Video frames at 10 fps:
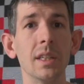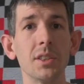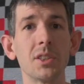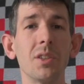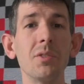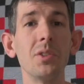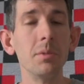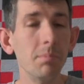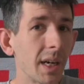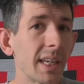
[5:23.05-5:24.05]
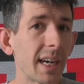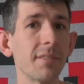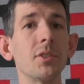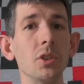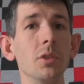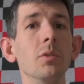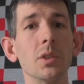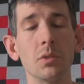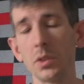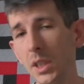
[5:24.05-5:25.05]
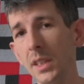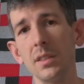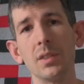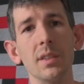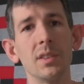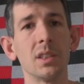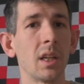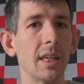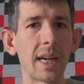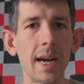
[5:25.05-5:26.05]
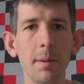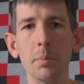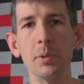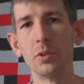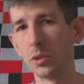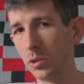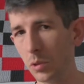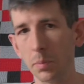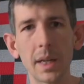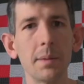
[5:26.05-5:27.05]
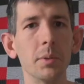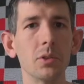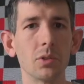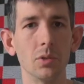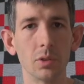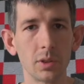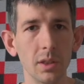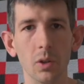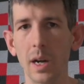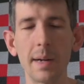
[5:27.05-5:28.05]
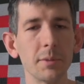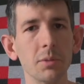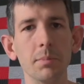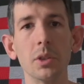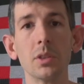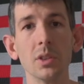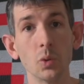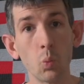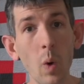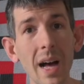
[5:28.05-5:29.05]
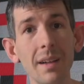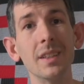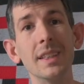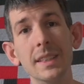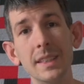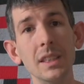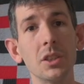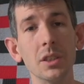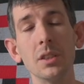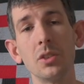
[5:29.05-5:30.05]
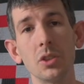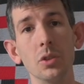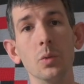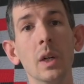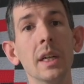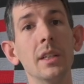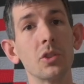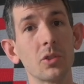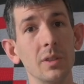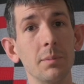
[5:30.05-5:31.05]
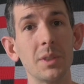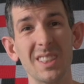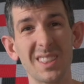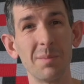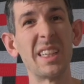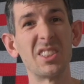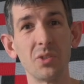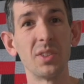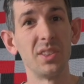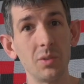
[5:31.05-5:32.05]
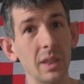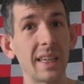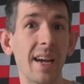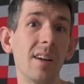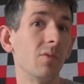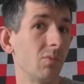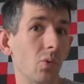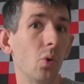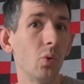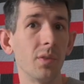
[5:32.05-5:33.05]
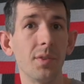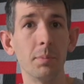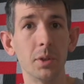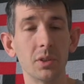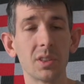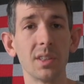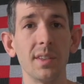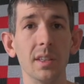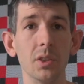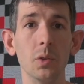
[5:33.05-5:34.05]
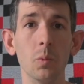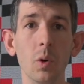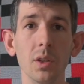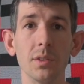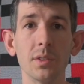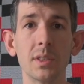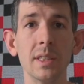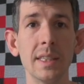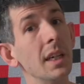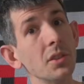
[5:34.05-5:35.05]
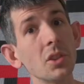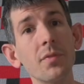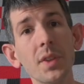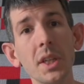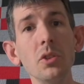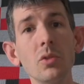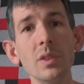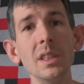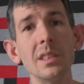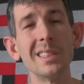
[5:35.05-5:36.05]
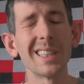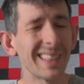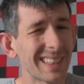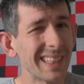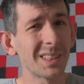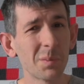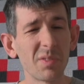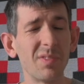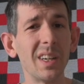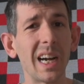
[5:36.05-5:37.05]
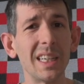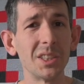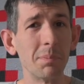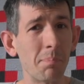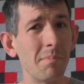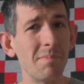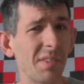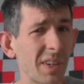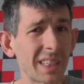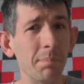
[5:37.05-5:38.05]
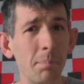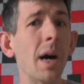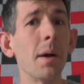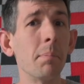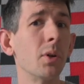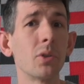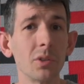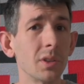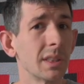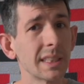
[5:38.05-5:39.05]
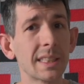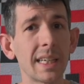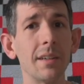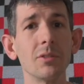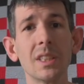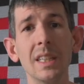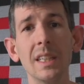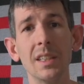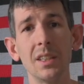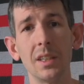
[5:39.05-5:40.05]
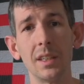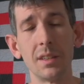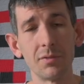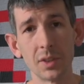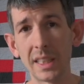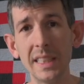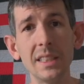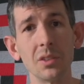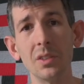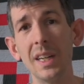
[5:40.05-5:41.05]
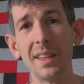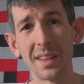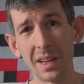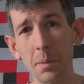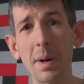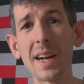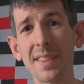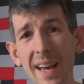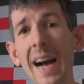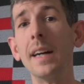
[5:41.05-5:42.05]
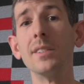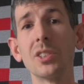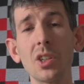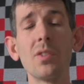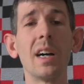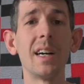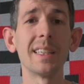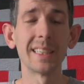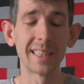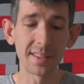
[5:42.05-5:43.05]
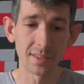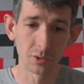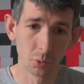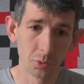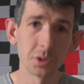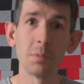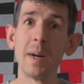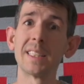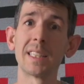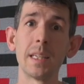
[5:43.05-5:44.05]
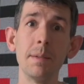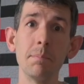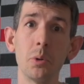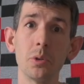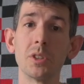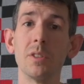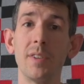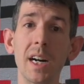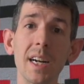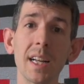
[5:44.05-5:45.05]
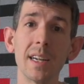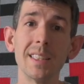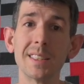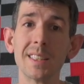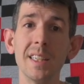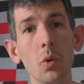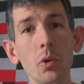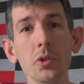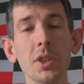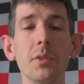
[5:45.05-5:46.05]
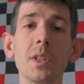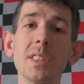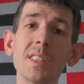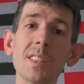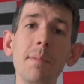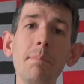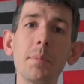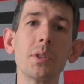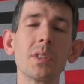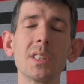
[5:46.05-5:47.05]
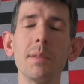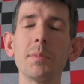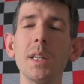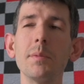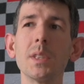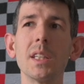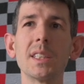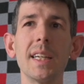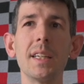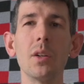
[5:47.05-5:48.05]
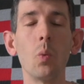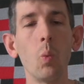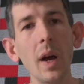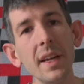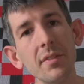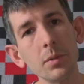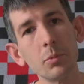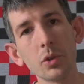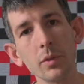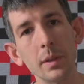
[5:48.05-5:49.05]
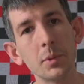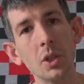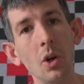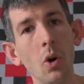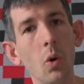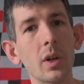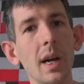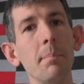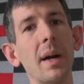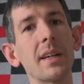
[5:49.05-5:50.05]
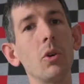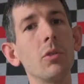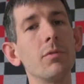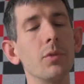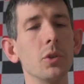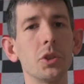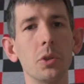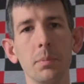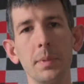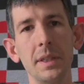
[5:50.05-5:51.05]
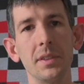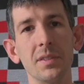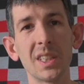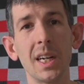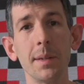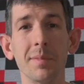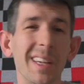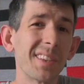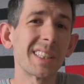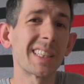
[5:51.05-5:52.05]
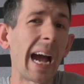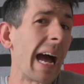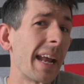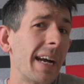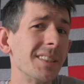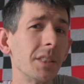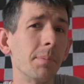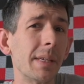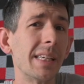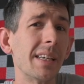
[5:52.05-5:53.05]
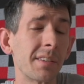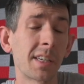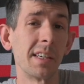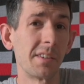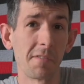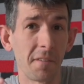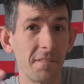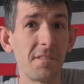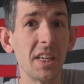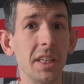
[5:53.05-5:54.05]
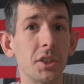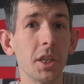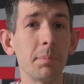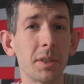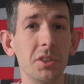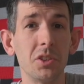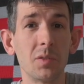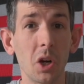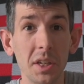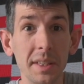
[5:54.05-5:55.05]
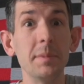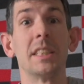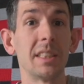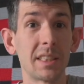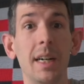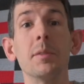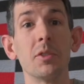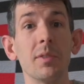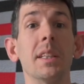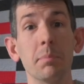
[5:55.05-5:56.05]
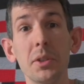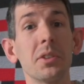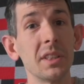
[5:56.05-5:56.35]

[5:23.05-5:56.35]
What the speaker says: So you might have to use an alternative service like Apple Books, Google Play Books, or Amazon Books as well, in addition to Scribd, to make sure that you can get all of the books that you want. And so for those reasons, I tend to prefer, actually, if I can buy a book on a discount for Kindle, then I'll buy that so that I can get those automatic imports of highlights. Also, some books sometimes are taken away from Scribd or come back on for a short period of time. Now, this can actually be a kind of a feature because you've got a limited time to read the book.